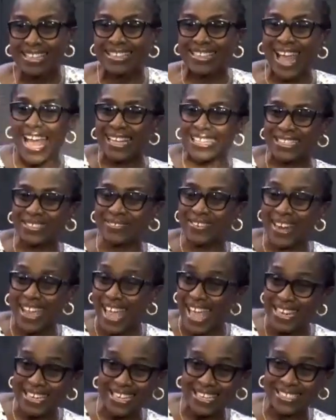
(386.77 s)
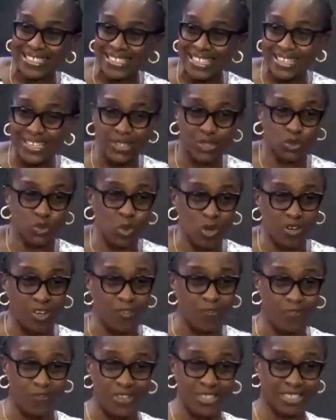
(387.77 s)
That reality is not
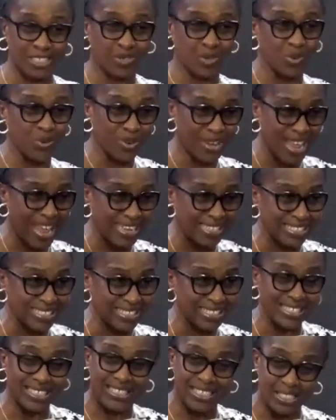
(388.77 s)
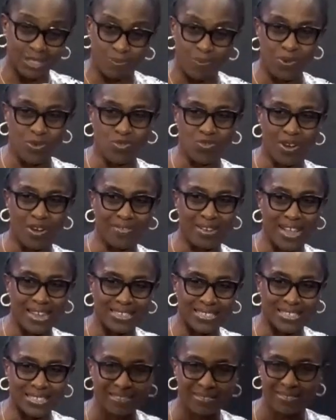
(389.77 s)
a physical reality, it's a spiritual
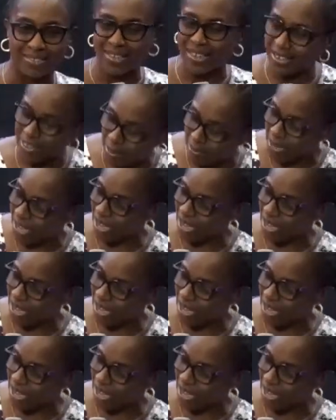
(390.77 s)
reality. Let